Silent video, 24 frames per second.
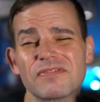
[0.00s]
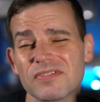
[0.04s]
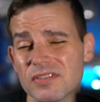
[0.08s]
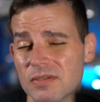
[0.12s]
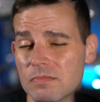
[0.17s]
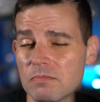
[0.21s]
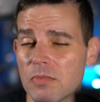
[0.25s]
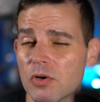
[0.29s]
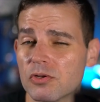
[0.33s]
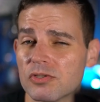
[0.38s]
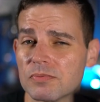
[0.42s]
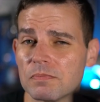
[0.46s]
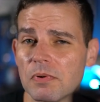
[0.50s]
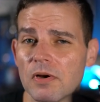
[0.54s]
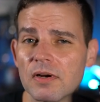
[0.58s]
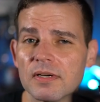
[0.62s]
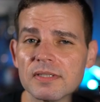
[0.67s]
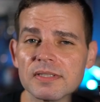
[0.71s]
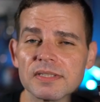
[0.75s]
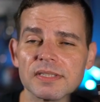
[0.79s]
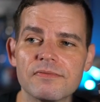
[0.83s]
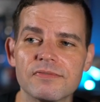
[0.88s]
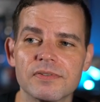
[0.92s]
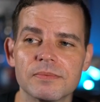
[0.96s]
for the most
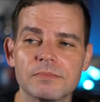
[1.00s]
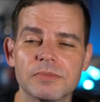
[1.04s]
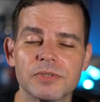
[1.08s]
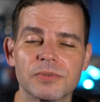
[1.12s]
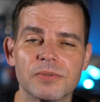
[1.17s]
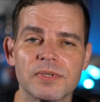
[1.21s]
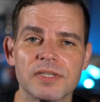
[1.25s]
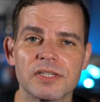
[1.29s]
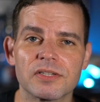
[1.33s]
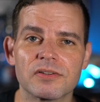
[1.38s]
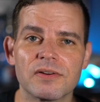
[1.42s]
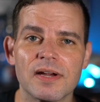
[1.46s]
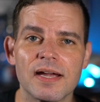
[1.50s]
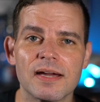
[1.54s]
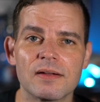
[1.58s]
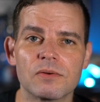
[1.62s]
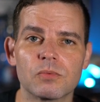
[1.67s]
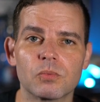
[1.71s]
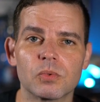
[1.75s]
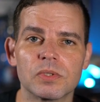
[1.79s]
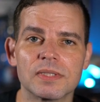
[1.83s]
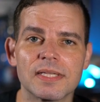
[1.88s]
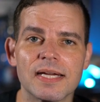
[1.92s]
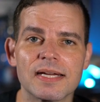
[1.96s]
part, from Blue
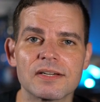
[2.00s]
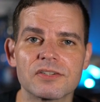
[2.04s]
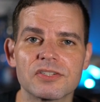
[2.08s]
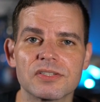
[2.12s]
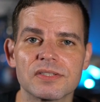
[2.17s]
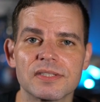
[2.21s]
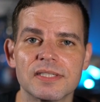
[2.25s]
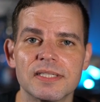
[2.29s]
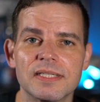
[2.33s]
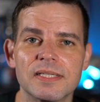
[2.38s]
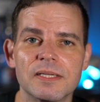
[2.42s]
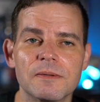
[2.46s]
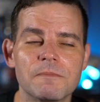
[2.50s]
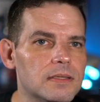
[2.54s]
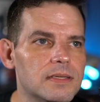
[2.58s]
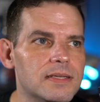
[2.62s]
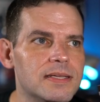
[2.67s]
Underground will actually